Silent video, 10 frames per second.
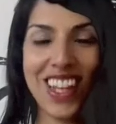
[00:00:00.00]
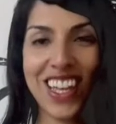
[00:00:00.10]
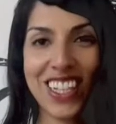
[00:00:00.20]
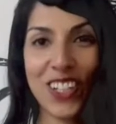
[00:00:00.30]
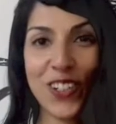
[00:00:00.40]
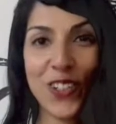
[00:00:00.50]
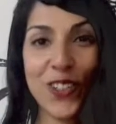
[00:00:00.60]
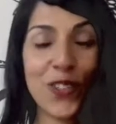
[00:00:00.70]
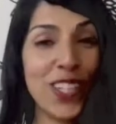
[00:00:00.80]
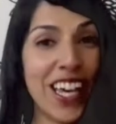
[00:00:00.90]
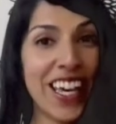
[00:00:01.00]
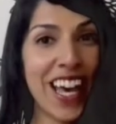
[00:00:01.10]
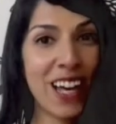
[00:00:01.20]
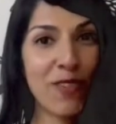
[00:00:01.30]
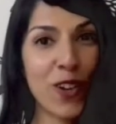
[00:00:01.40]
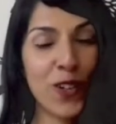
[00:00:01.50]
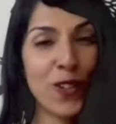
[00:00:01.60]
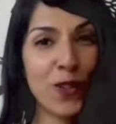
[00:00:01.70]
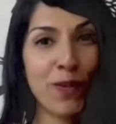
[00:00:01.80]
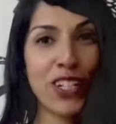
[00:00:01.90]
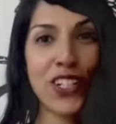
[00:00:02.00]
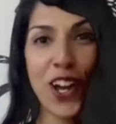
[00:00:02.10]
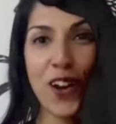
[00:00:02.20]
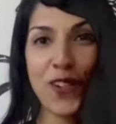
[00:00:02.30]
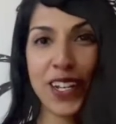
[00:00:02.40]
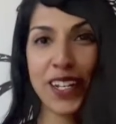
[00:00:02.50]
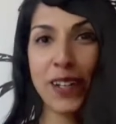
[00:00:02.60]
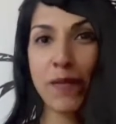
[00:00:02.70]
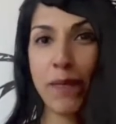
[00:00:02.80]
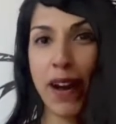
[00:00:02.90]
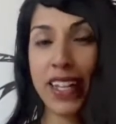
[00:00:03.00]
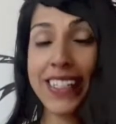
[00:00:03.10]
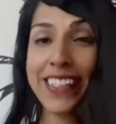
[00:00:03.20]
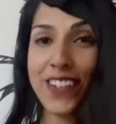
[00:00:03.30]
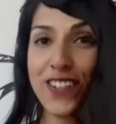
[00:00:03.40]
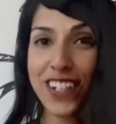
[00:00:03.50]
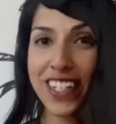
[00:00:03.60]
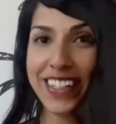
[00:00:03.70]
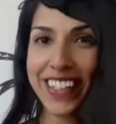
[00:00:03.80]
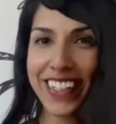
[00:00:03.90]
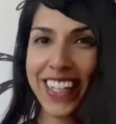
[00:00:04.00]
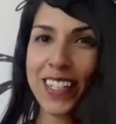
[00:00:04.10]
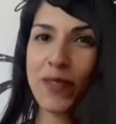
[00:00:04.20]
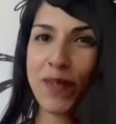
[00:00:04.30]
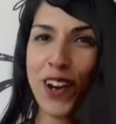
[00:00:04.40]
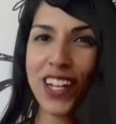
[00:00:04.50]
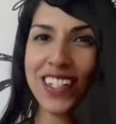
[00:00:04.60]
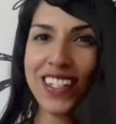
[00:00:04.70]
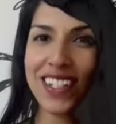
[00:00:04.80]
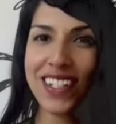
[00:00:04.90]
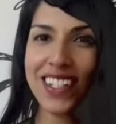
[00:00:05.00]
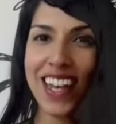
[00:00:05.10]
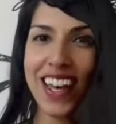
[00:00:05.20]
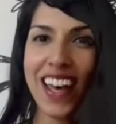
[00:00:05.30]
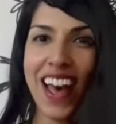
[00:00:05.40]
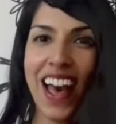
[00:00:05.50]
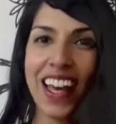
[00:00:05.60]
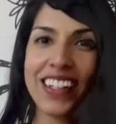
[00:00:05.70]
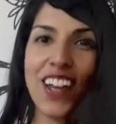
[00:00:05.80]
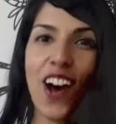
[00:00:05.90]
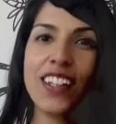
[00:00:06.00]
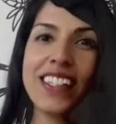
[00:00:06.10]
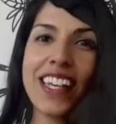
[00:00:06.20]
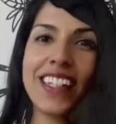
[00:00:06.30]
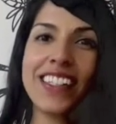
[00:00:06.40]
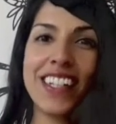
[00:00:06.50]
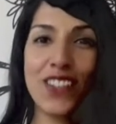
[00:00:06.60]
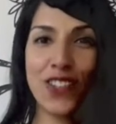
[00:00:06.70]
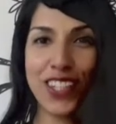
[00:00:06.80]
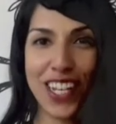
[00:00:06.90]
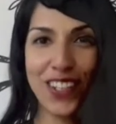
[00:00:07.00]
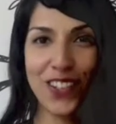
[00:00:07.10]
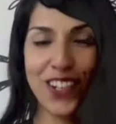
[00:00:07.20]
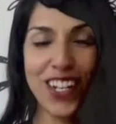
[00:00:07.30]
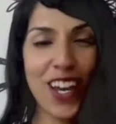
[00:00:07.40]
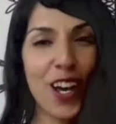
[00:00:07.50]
Hello, today I'm going to be sharing my synchronistic experiences at Contact in the Desert